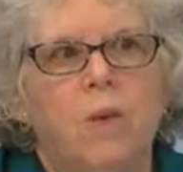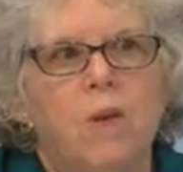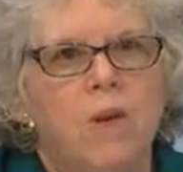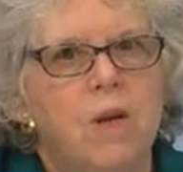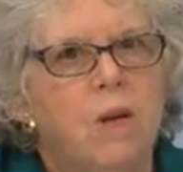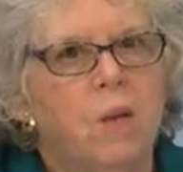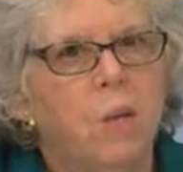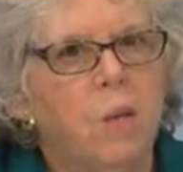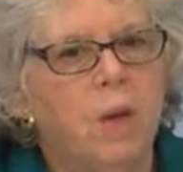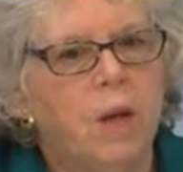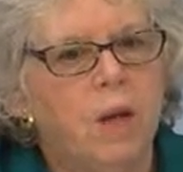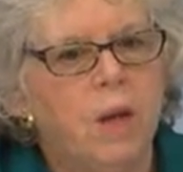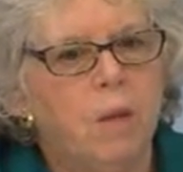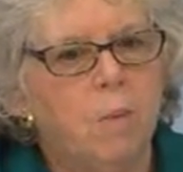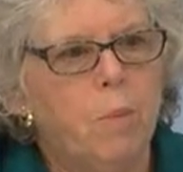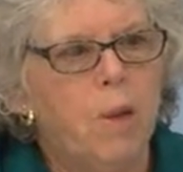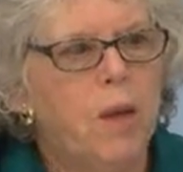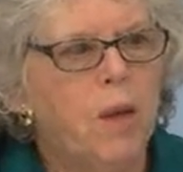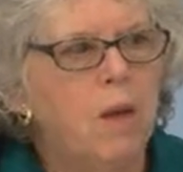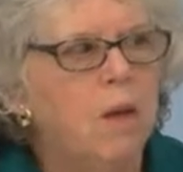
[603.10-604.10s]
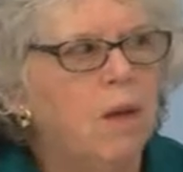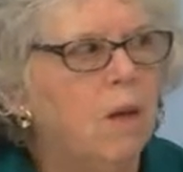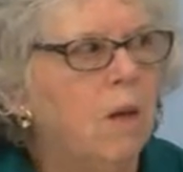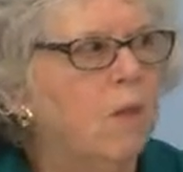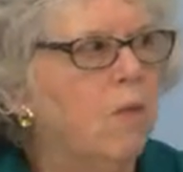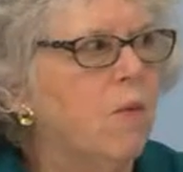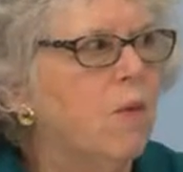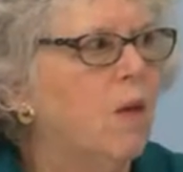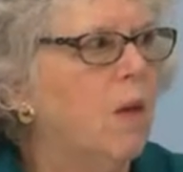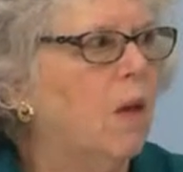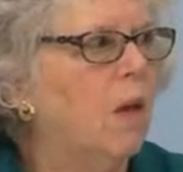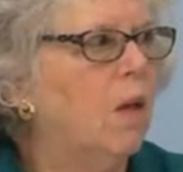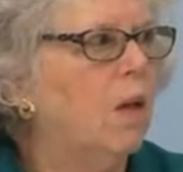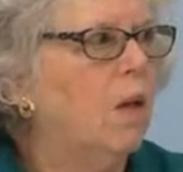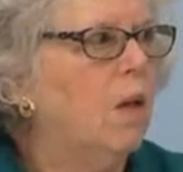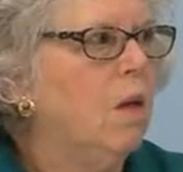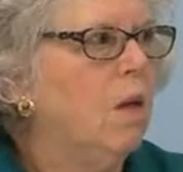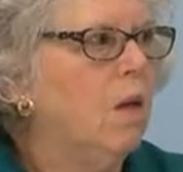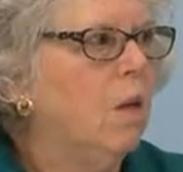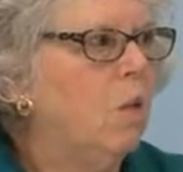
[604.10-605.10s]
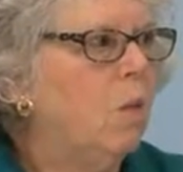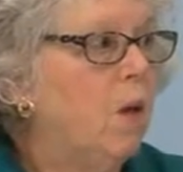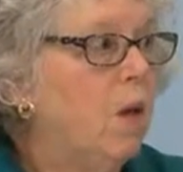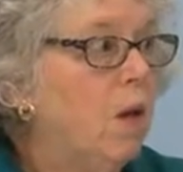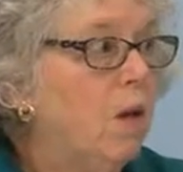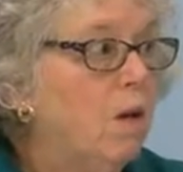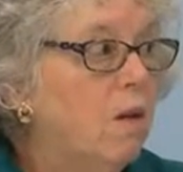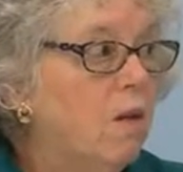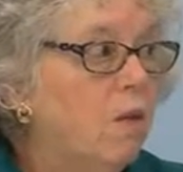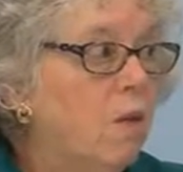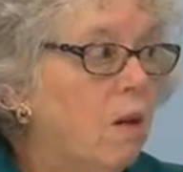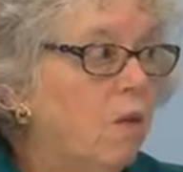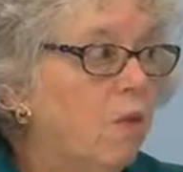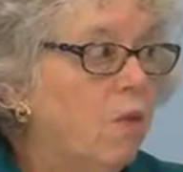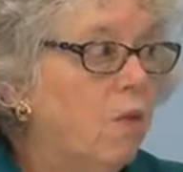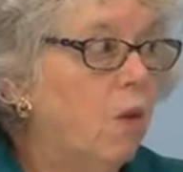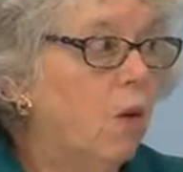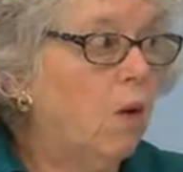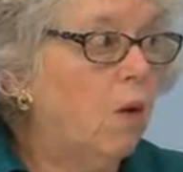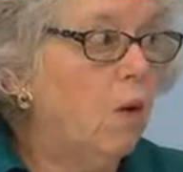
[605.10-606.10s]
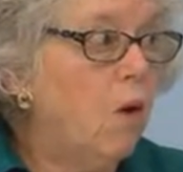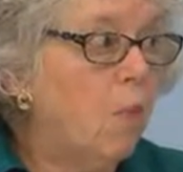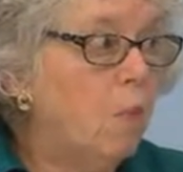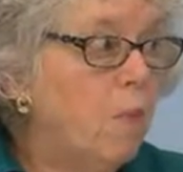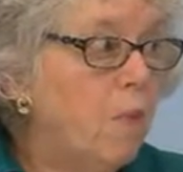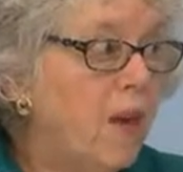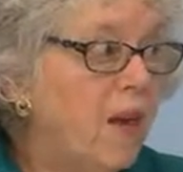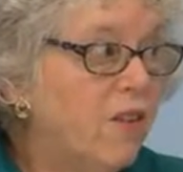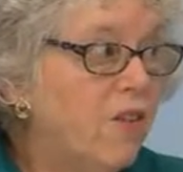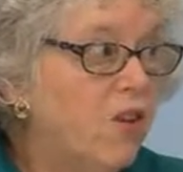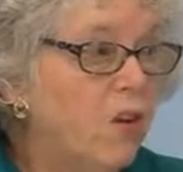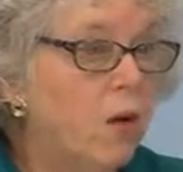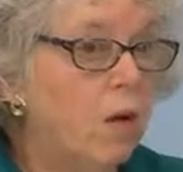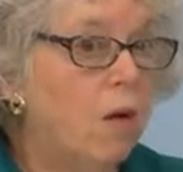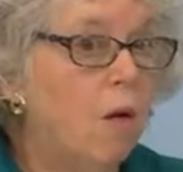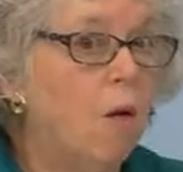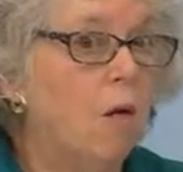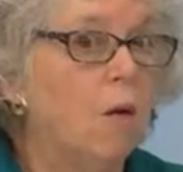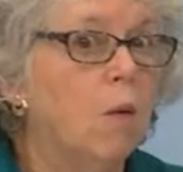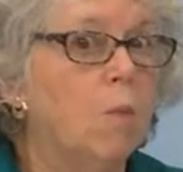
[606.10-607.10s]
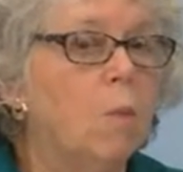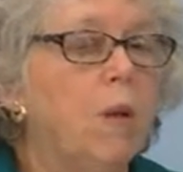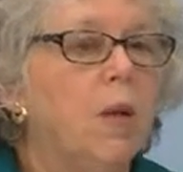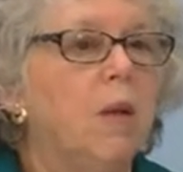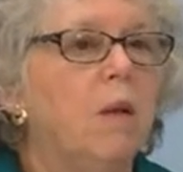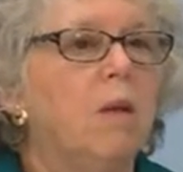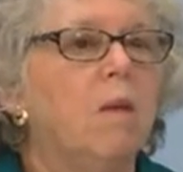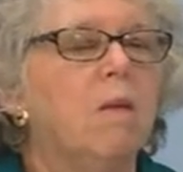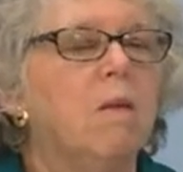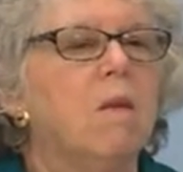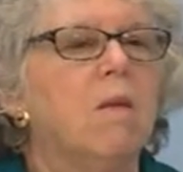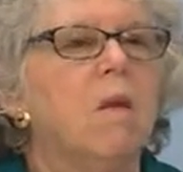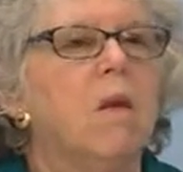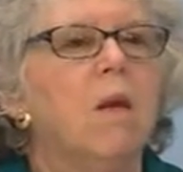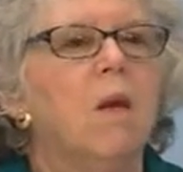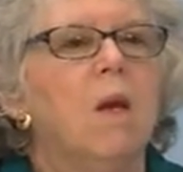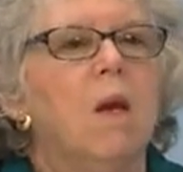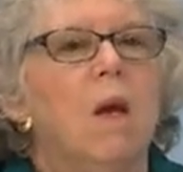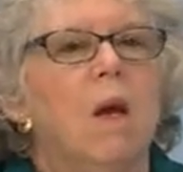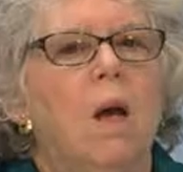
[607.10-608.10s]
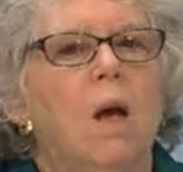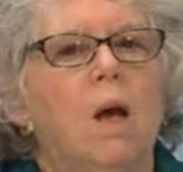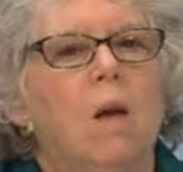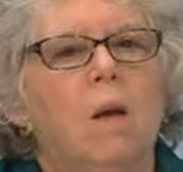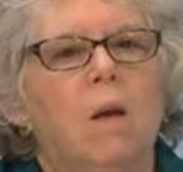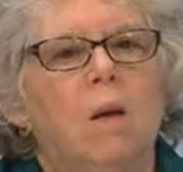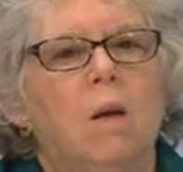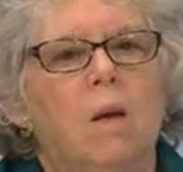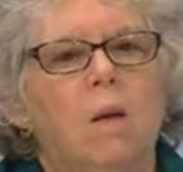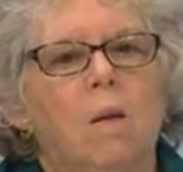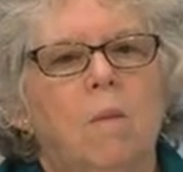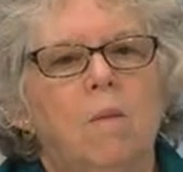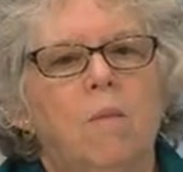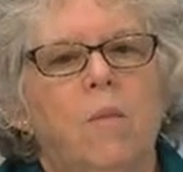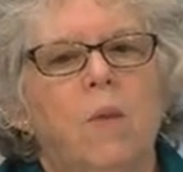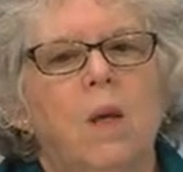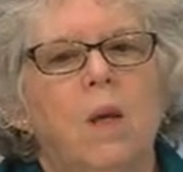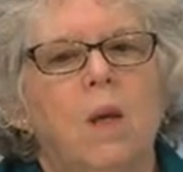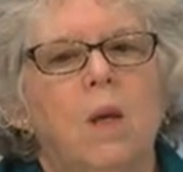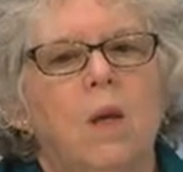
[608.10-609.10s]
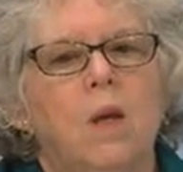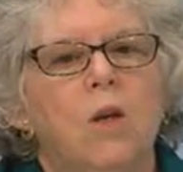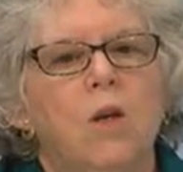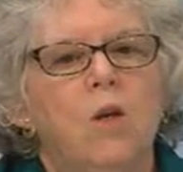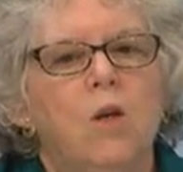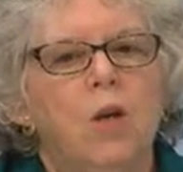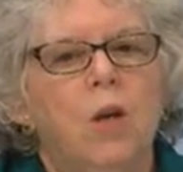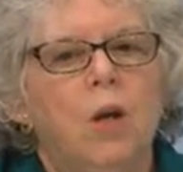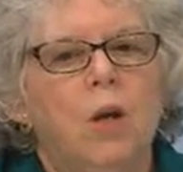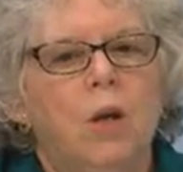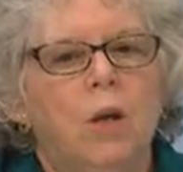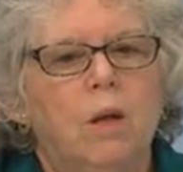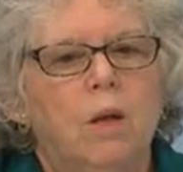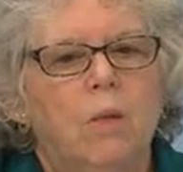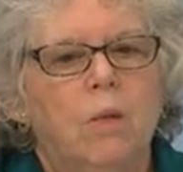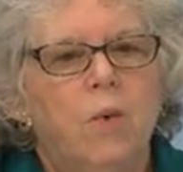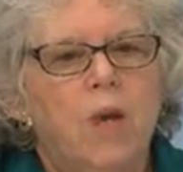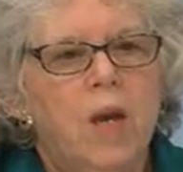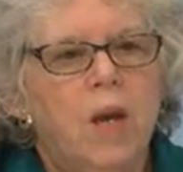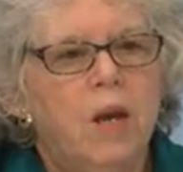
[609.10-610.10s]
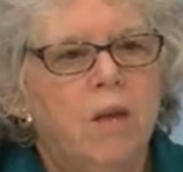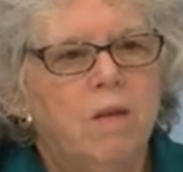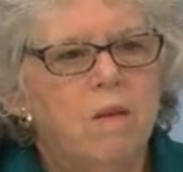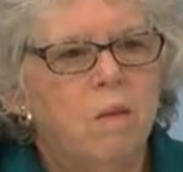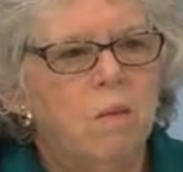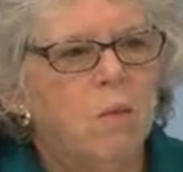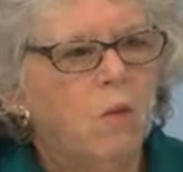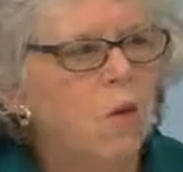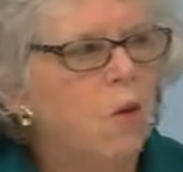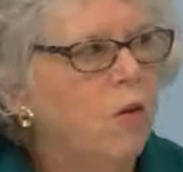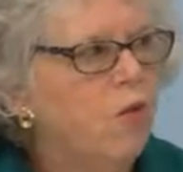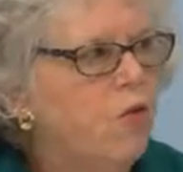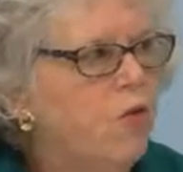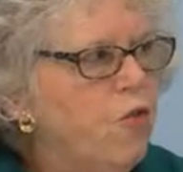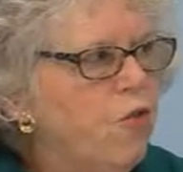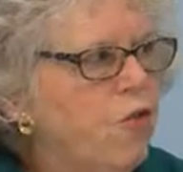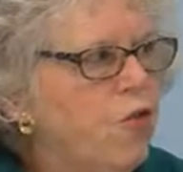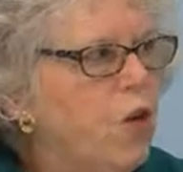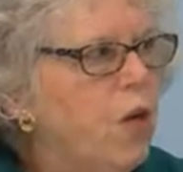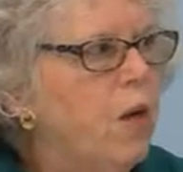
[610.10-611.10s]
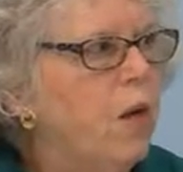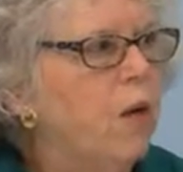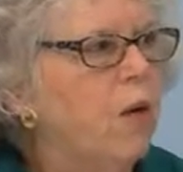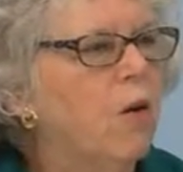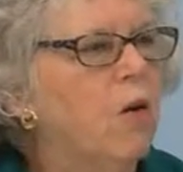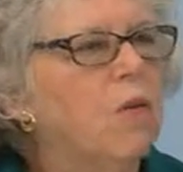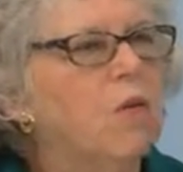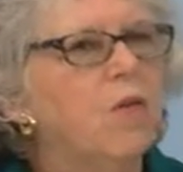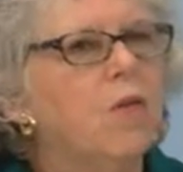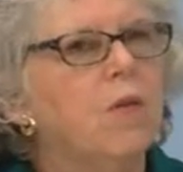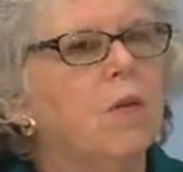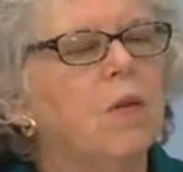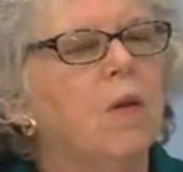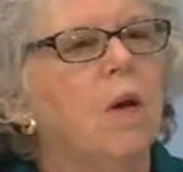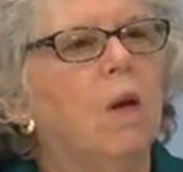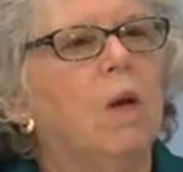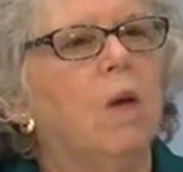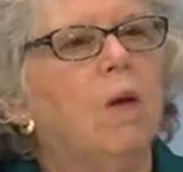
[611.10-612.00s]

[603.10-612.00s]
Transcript: one year we had a patio set, we had a set of matching carpets, we had some larger chairs.